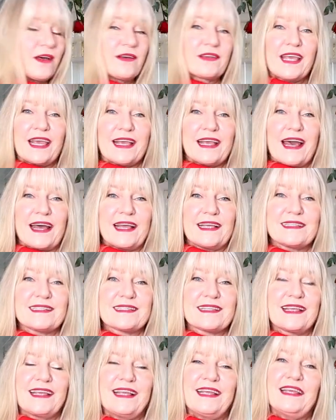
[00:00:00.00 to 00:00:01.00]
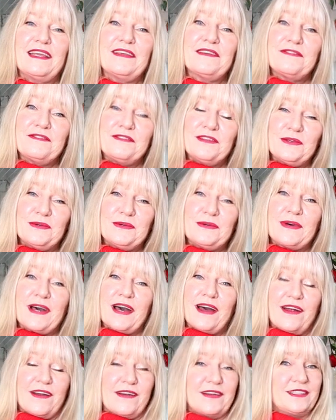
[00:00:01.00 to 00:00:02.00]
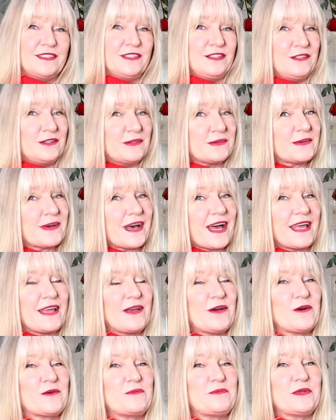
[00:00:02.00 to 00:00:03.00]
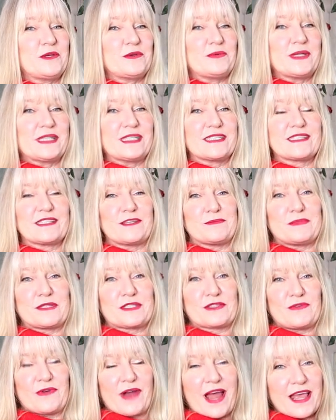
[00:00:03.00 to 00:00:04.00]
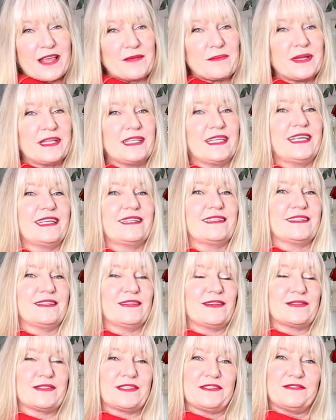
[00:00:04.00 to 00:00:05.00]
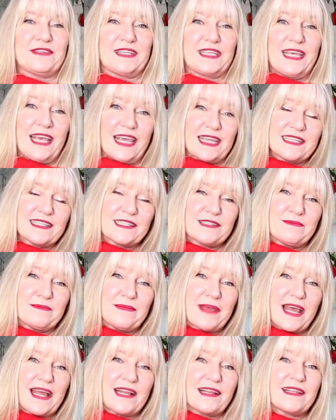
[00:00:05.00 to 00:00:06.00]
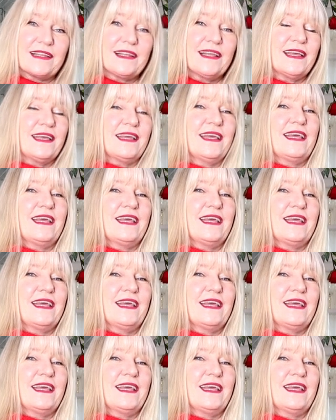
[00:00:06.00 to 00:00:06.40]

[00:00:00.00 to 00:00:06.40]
Okay guys, if you are new, I hope you will subscribe and hit the notification bell.